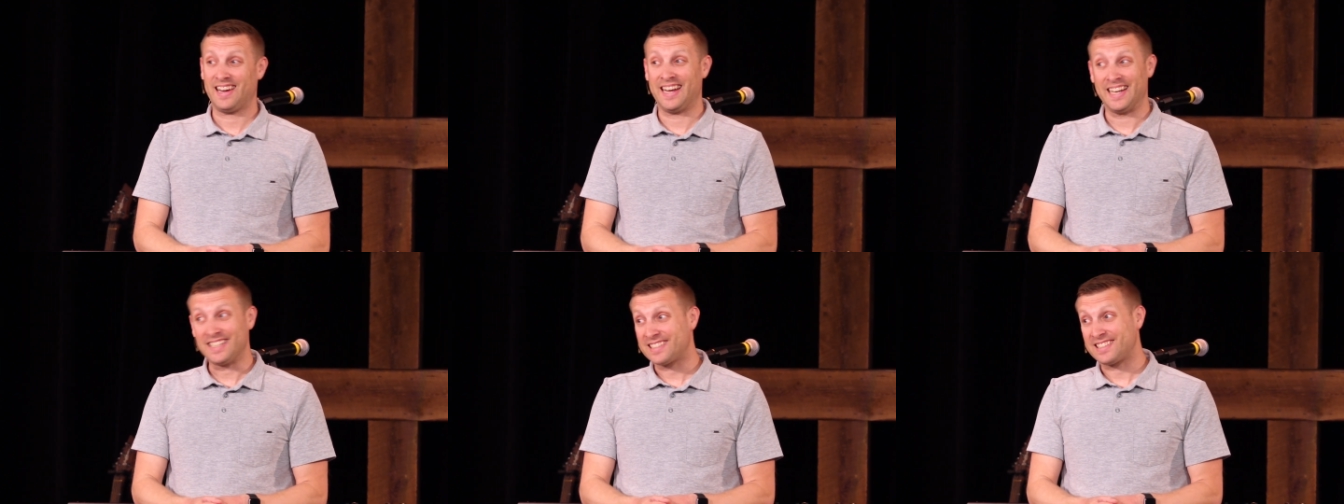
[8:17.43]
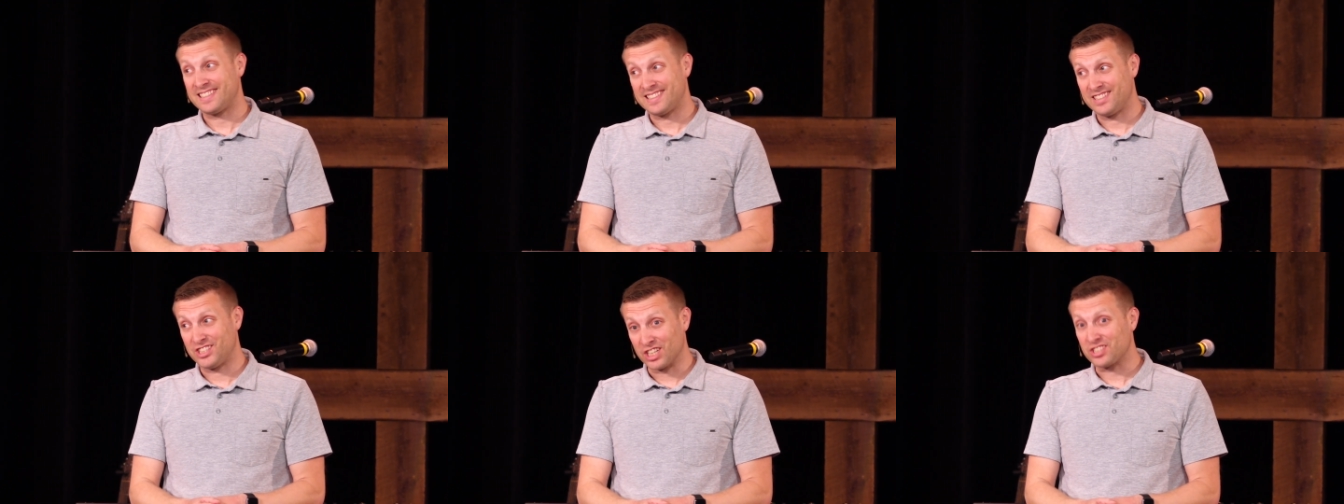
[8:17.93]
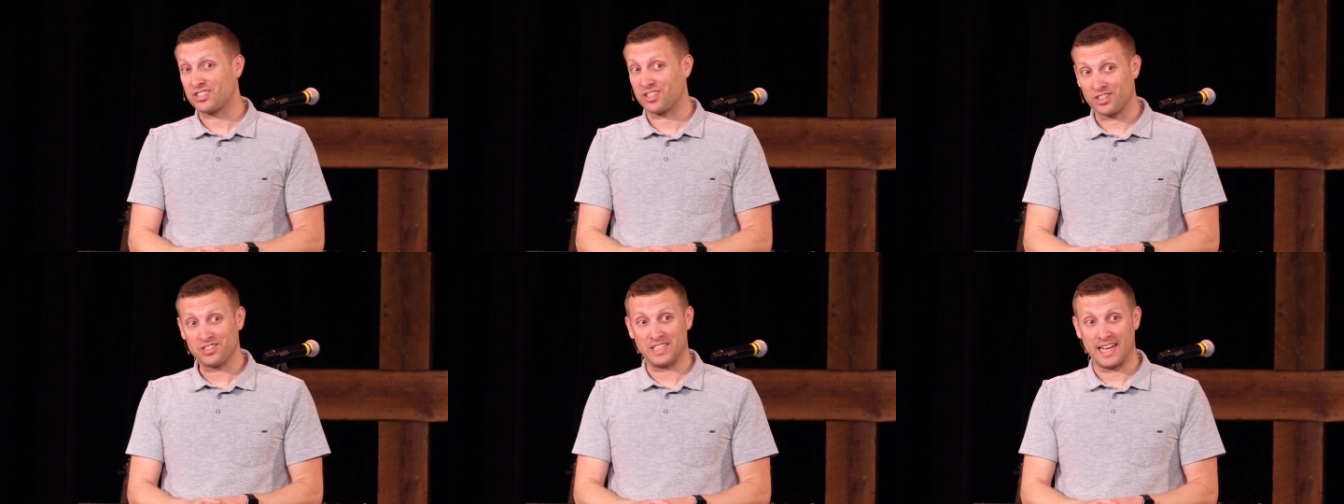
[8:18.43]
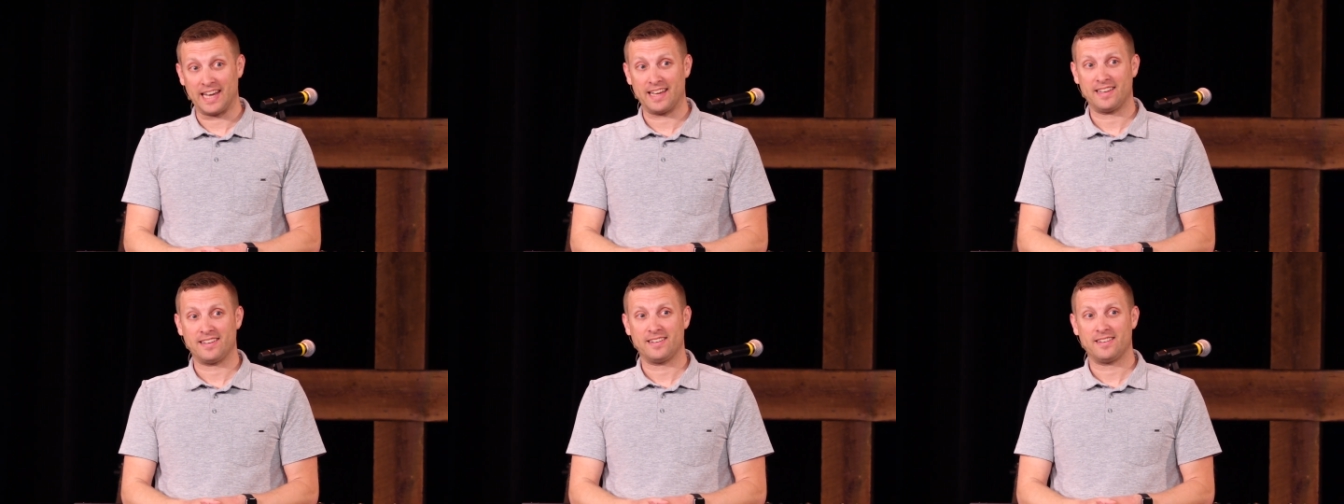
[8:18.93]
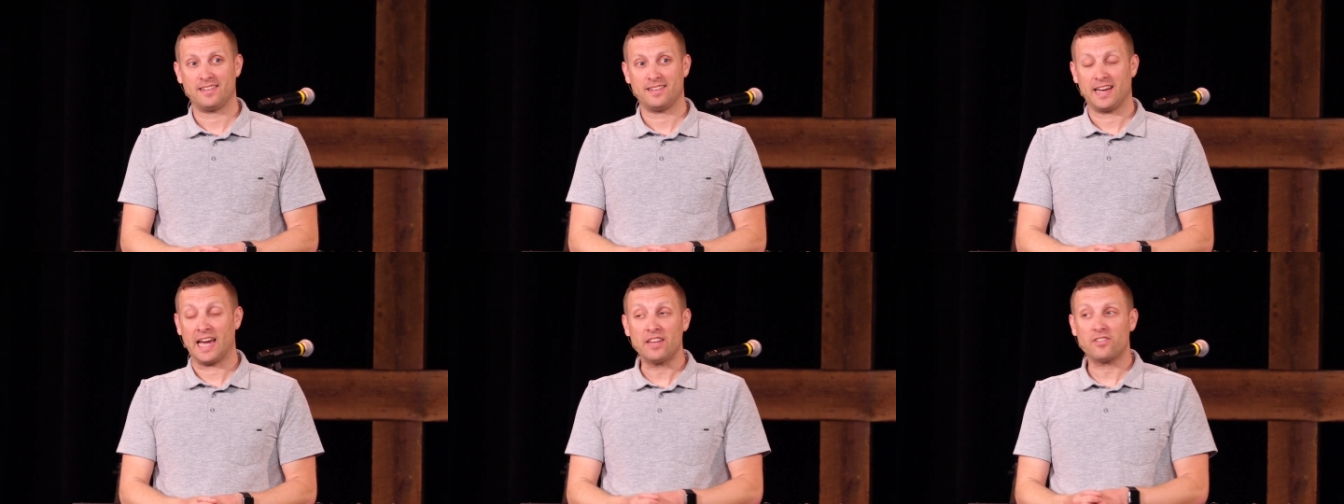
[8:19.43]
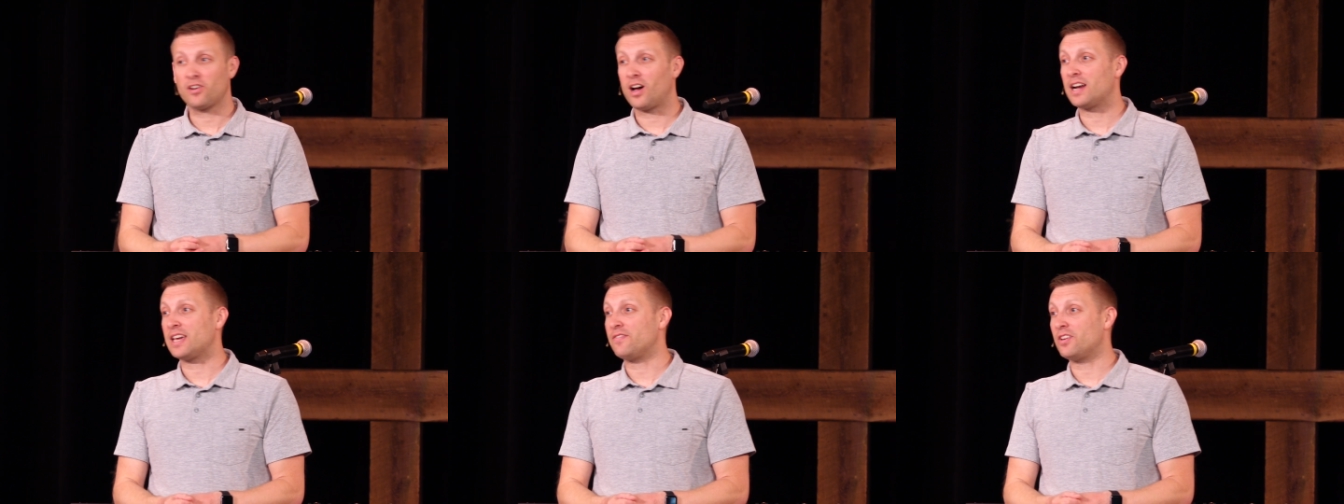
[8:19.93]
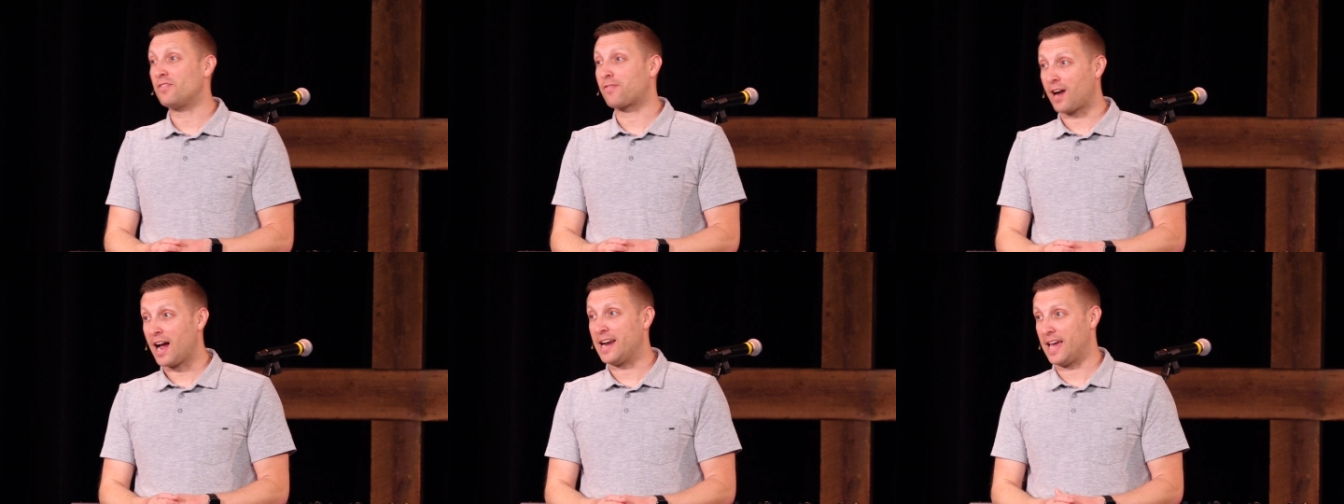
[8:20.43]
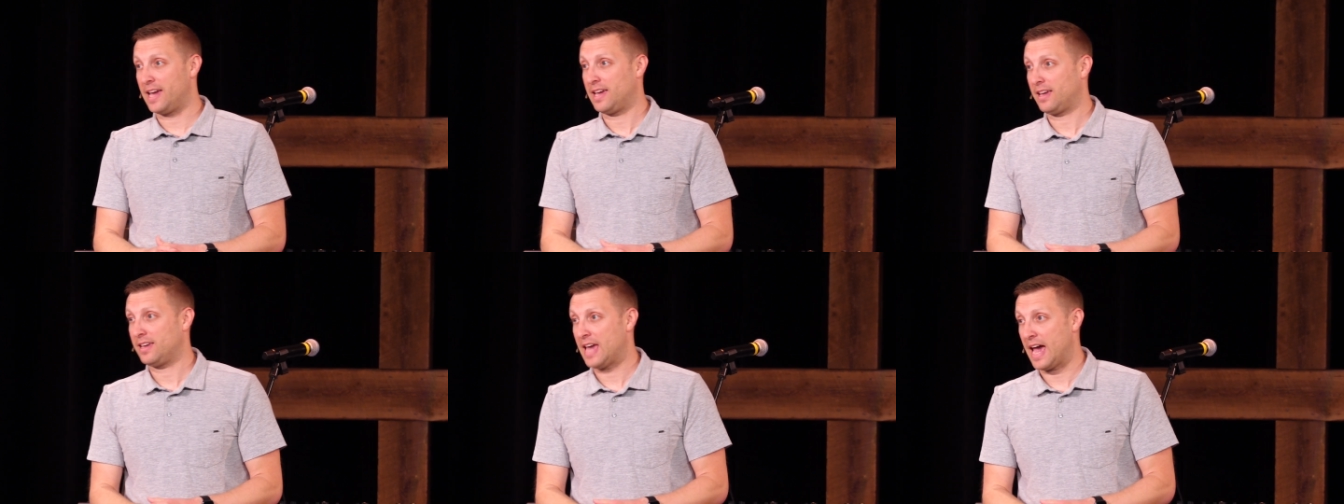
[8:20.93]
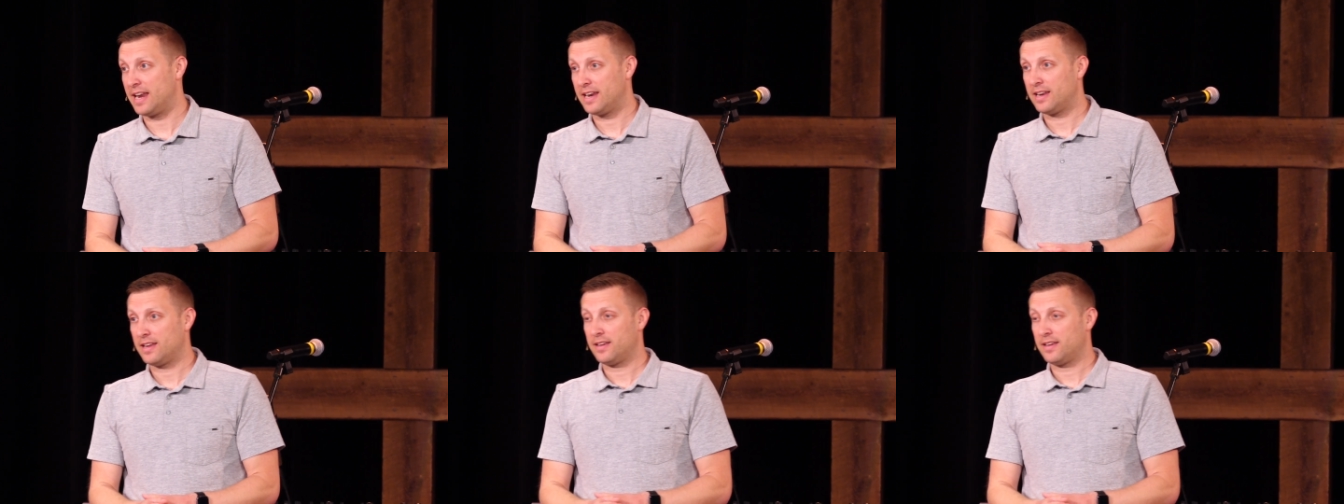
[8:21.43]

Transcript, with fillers: And it's just Thursday. It's not even Friday yet.